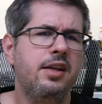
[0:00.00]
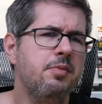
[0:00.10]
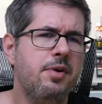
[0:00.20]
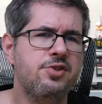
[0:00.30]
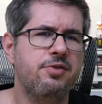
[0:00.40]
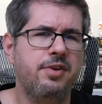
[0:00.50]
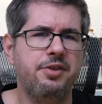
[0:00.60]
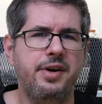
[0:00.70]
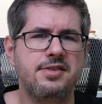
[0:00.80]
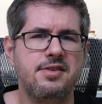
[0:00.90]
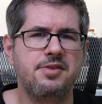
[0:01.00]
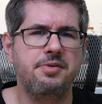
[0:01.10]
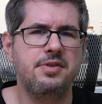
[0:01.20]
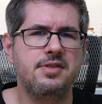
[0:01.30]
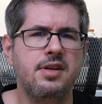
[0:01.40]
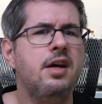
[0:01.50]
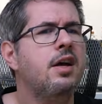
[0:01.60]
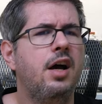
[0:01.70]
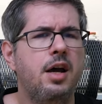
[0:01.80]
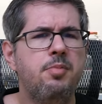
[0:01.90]
and a bunch of other accessories.
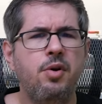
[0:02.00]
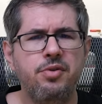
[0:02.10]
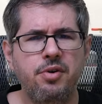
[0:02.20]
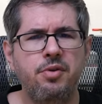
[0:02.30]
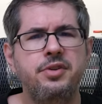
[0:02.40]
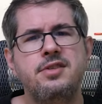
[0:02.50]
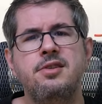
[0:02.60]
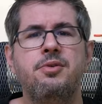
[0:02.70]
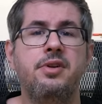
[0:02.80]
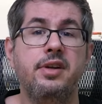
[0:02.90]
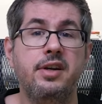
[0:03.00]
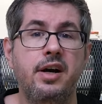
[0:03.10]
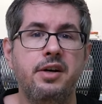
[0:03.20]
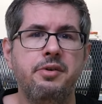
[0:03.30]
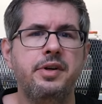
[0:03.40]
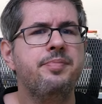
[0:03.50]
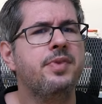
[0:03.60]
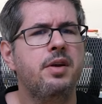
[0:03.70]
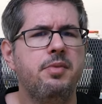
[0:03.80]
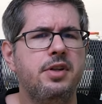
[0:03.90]
I bought all these locally in Hungary,
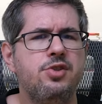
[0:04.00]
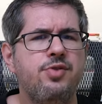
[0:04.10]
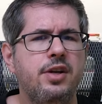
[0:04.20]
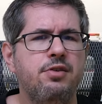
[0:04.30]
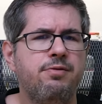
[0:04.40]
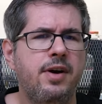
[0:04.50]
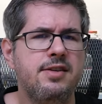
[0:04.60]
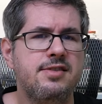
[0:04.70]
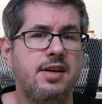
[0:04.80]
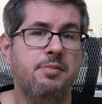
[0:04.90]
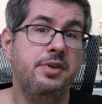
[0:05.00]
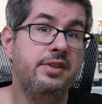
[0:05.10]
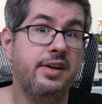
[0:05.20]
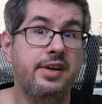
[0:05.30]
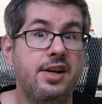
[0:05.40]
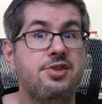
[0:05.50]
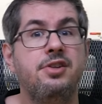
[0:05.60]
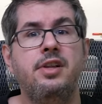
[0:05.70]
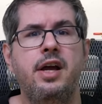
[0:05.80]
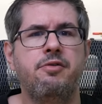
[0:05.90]
but I tried to find some
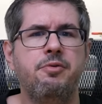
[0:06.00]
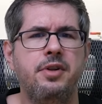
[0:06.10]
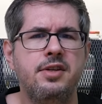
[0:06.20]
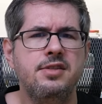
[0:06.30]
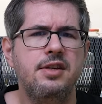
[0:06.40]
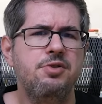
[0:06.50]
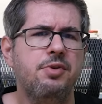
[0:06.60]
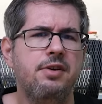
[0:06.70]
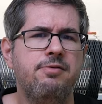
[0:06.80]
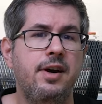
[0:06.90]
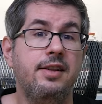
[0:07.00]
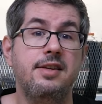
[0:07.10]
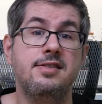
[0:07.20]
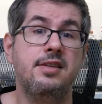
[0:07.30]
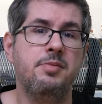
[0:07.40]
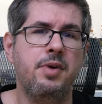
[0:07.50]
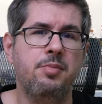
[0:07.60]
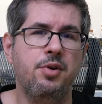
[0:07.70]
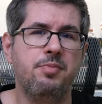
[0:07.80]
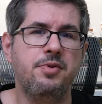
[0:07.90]
international equivalents that you can find listed in my blog